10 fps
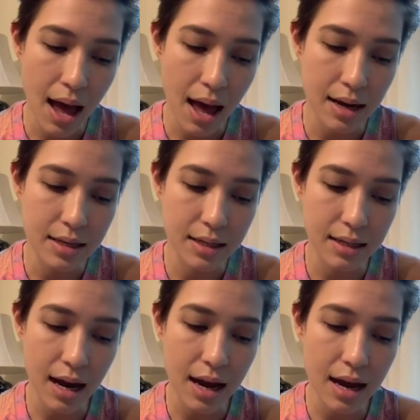And
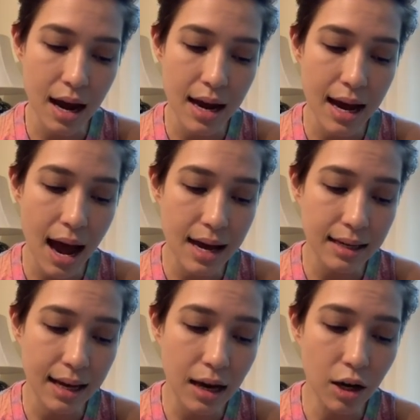
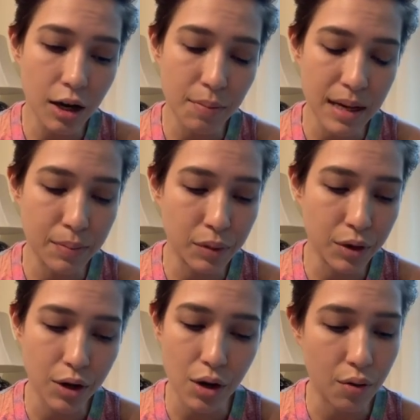I get a lot of people,
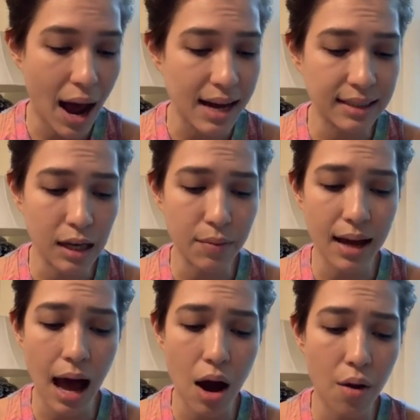you know, asking
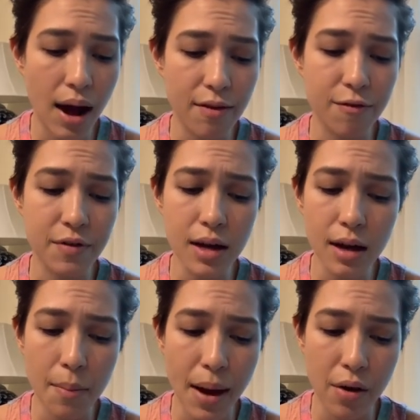me how I
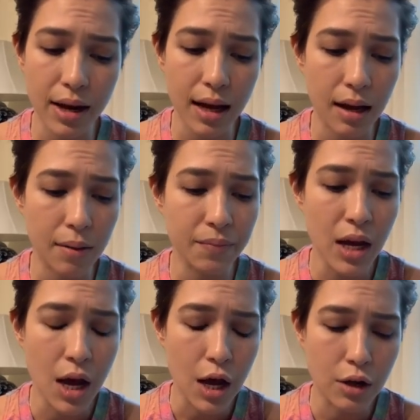feel about him,
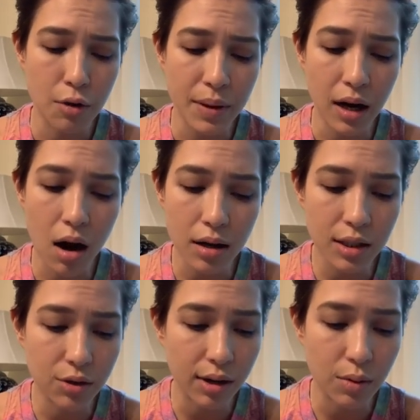you know, being on
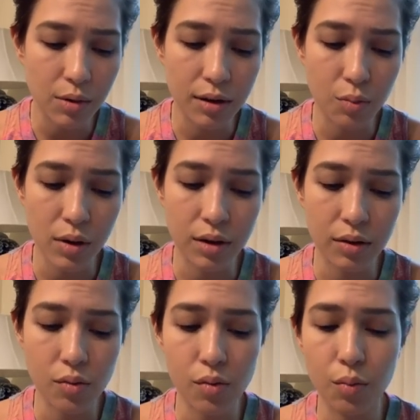screen with
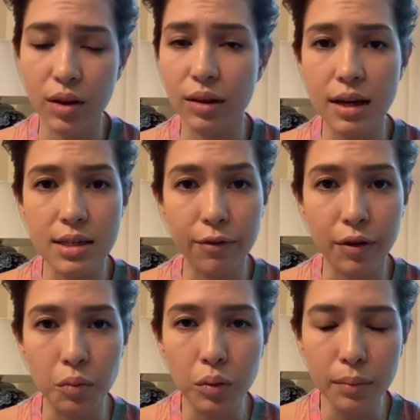
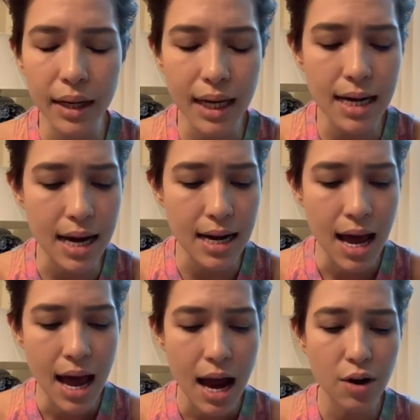different women. And,
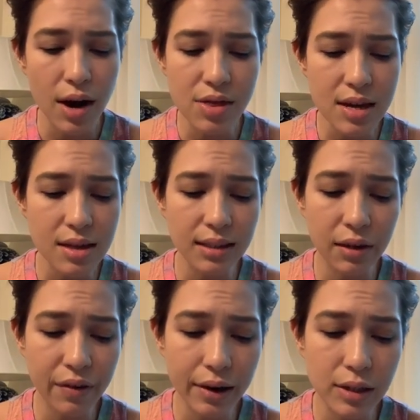you know, I think that's a
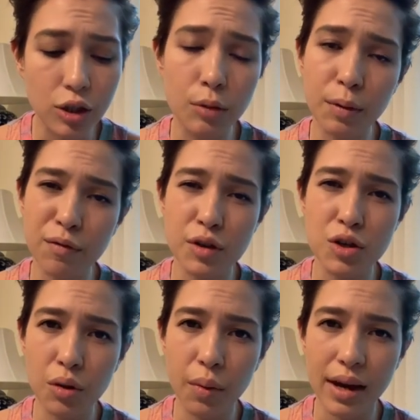very
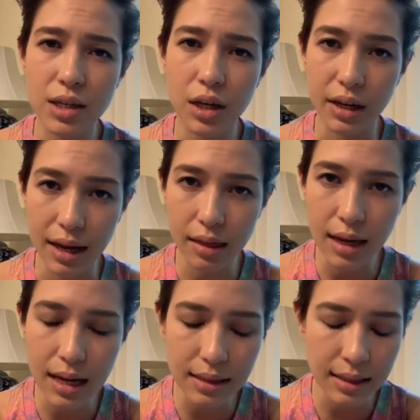superficial way to look at
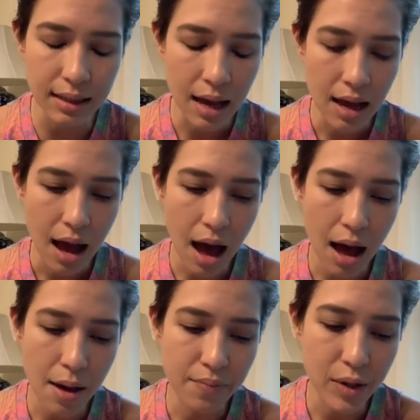things.
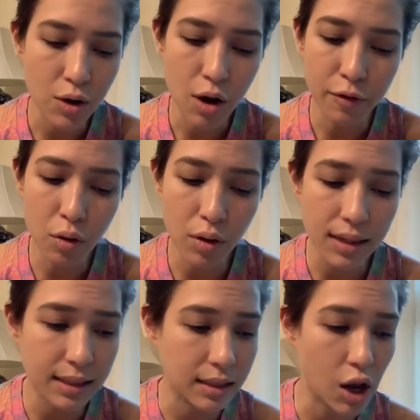You know, of
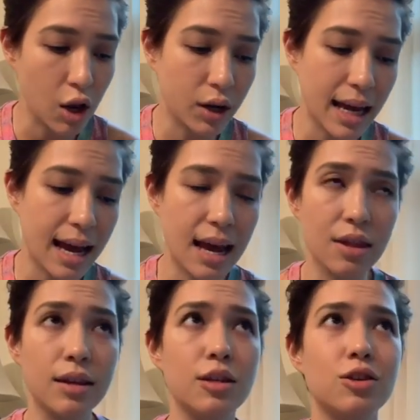course, looking
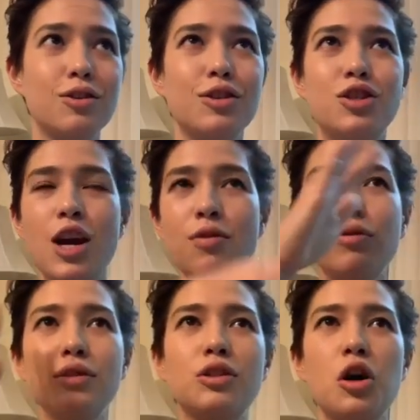at the
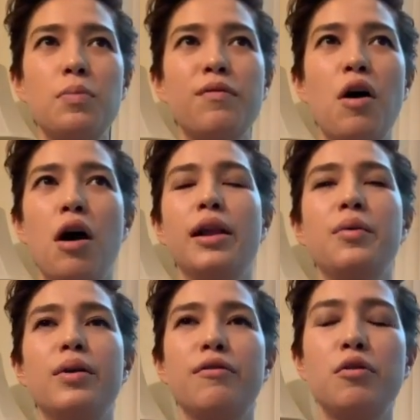general scope of
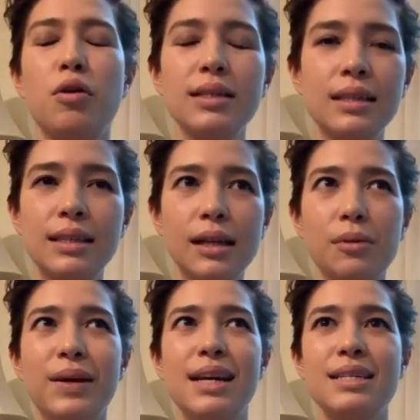Hollywood, of course, it's a
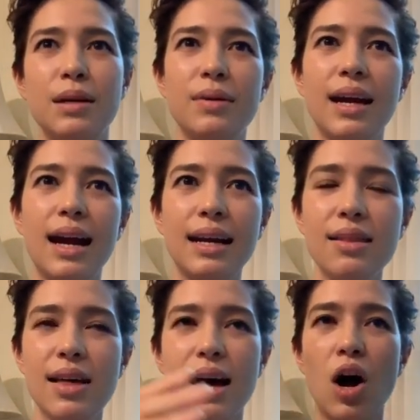little bit
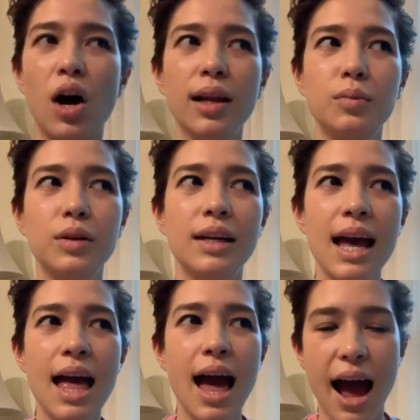intimidating that Hollywood
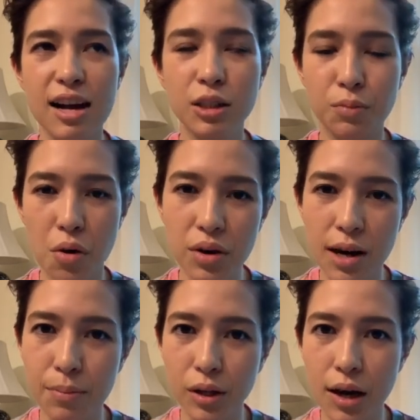has broken
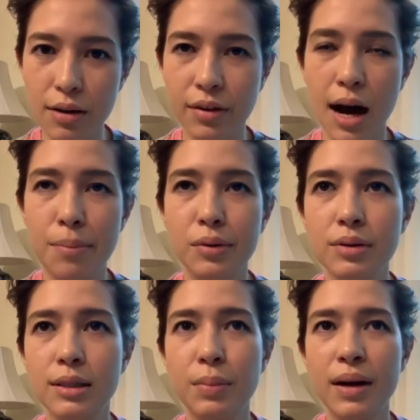up a lot of
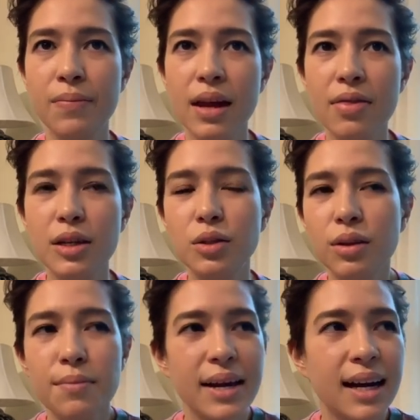couples, but that's
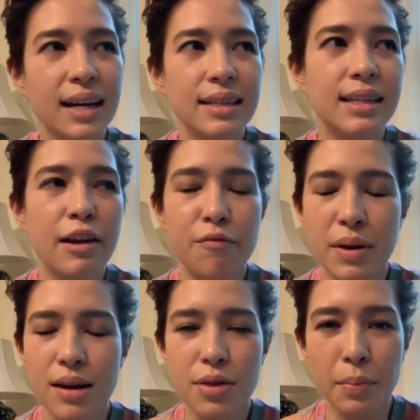only because they've
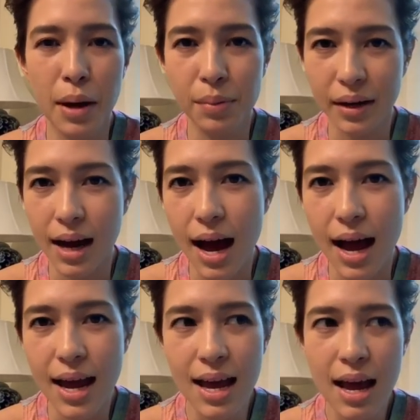been in the public
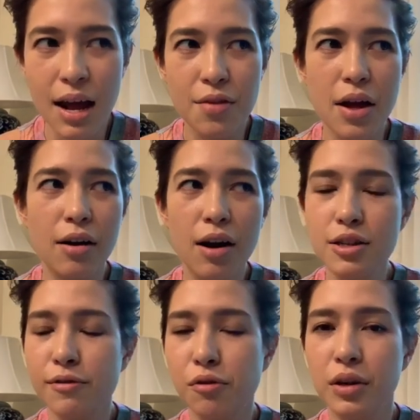eye. There are
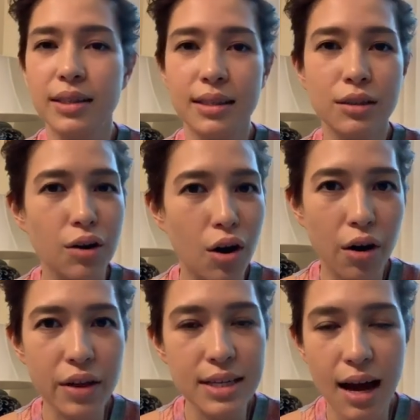divorces
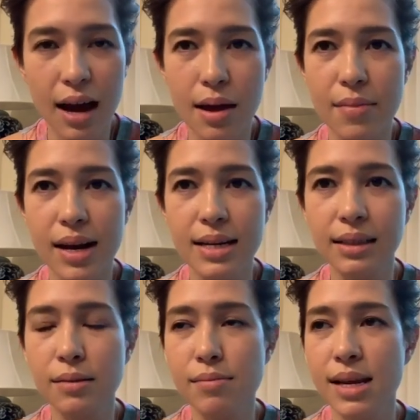all the time, and it
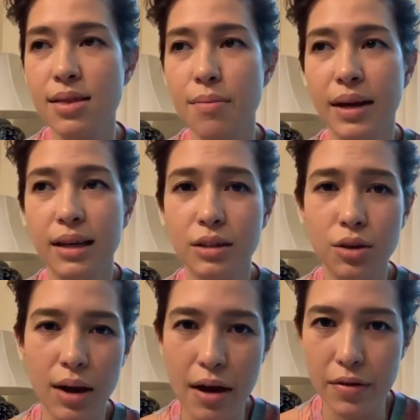doesn't mean that because
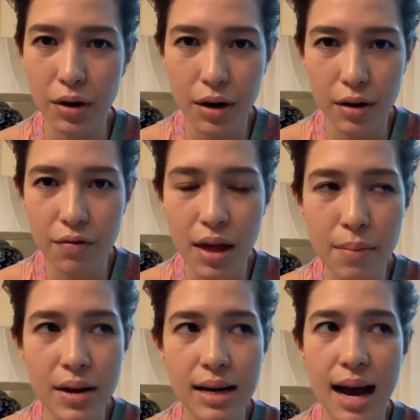you haven't heard of
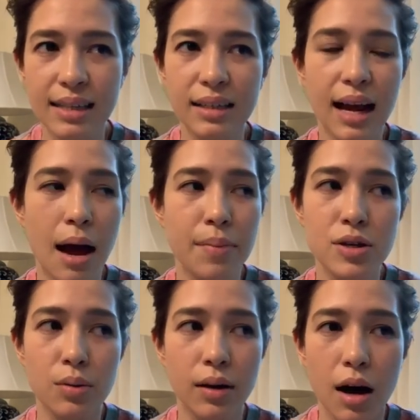them and it hasn't
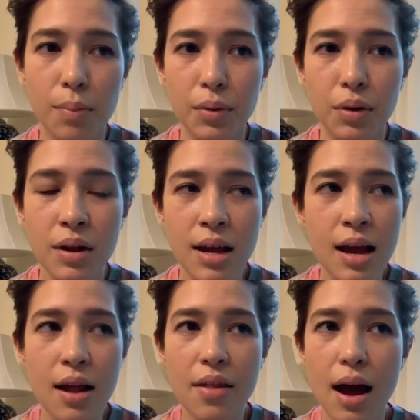happened to a couple,
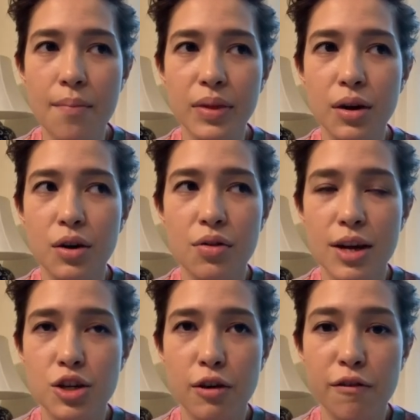and, you know,
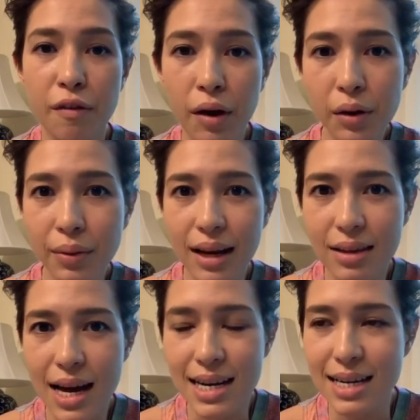that you're
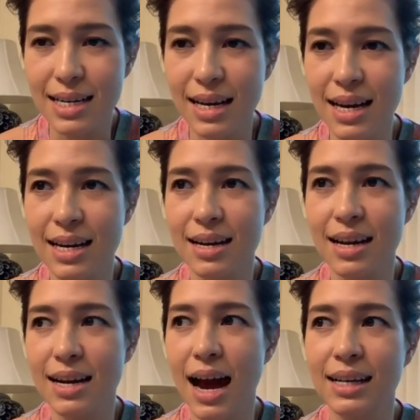following, that
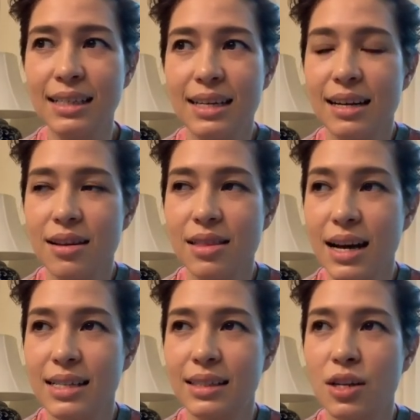it hasn't,
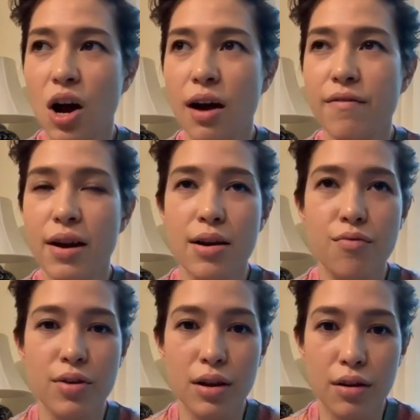that it's not a very
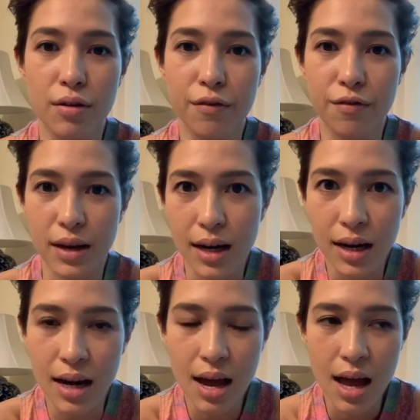real
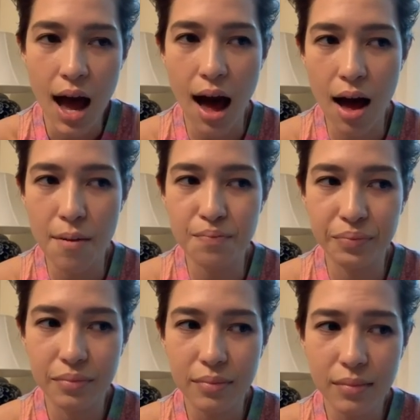fear.
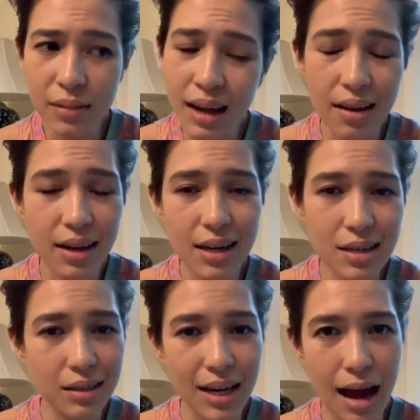And that it
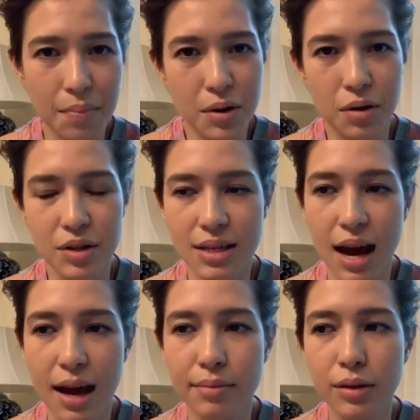doesn't happen all the
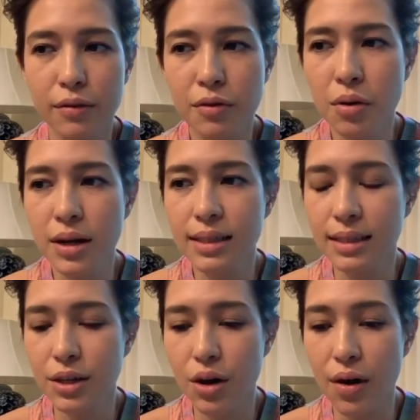time. So of
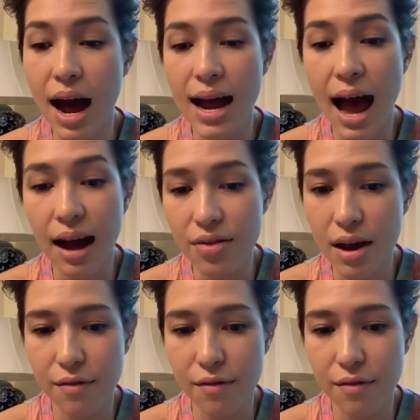course, you know, I had